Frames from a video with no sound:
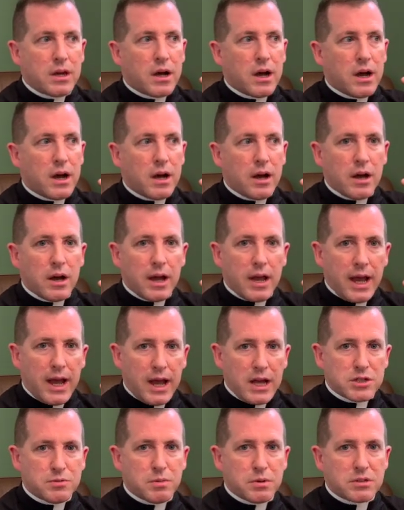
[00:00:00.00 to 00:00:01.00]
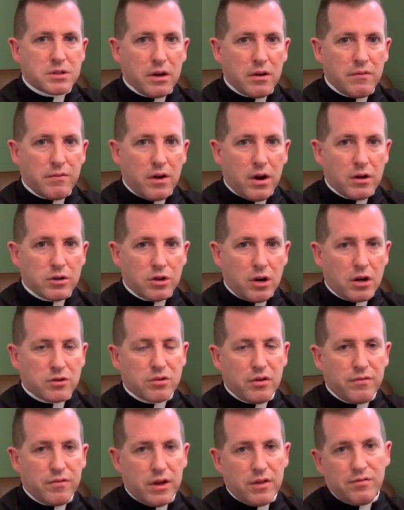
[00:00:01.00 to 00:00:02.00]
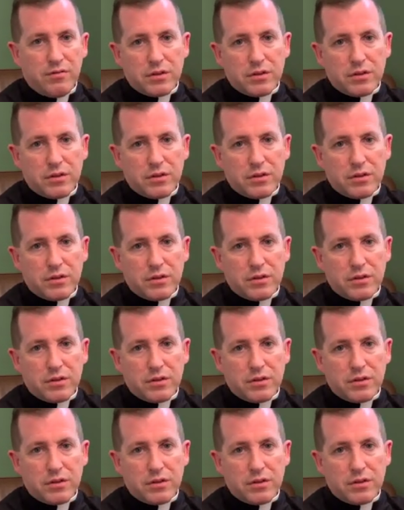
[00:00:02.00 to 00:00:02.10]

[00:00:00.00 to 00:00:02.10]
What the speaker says: aspects of our doctrine of faith.